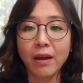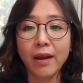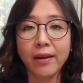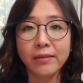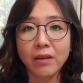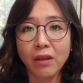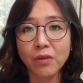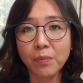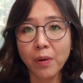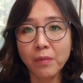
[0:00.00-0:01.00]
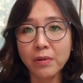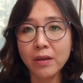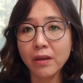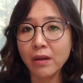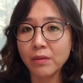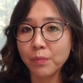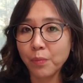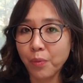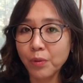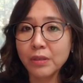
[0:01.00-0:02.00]
and get the public and
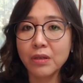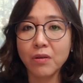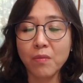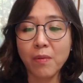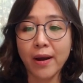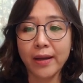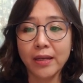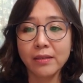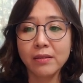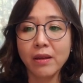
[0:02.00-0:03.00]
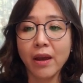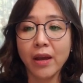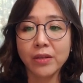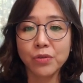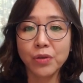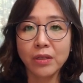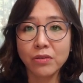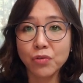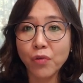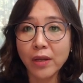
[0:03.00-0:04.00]
political buy-ins as to its
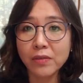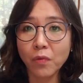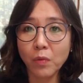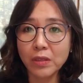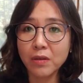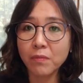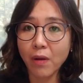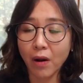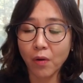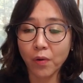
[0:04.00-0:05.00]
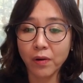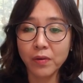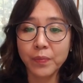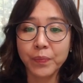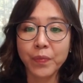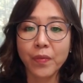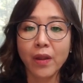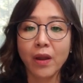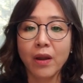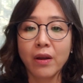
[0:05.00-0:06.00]
transformative power.
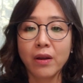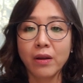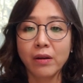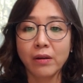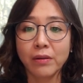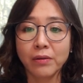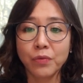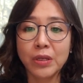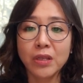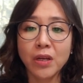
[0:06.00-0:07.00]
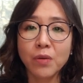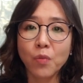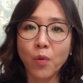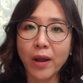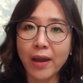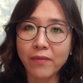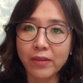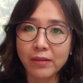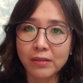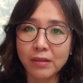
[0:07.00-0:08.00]
We need more
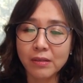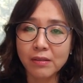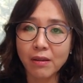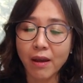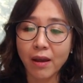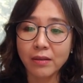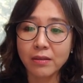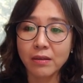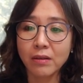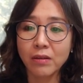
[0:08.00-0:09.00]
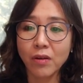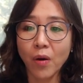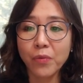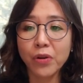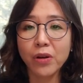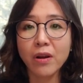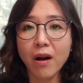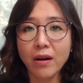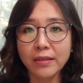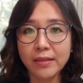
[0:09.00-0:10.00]
evidences that community
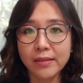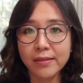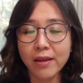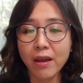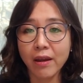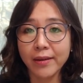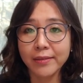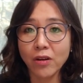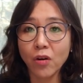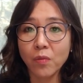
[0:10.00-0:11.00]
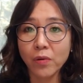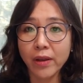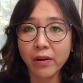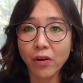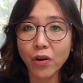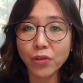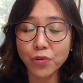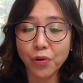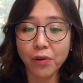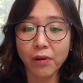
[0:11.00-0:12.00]
gardens and urban
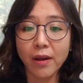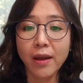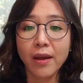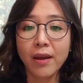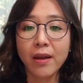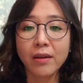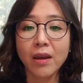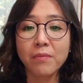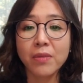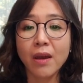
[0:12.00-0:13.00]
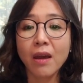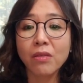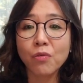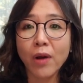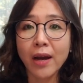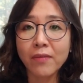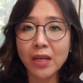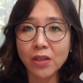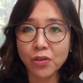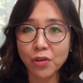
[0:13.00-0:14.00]
agriculture can be a thriving
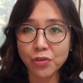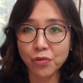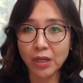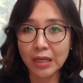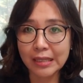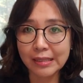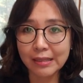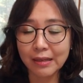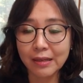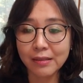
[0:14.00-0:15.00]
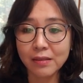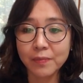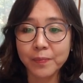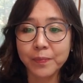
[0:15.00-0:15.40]
industry in cities.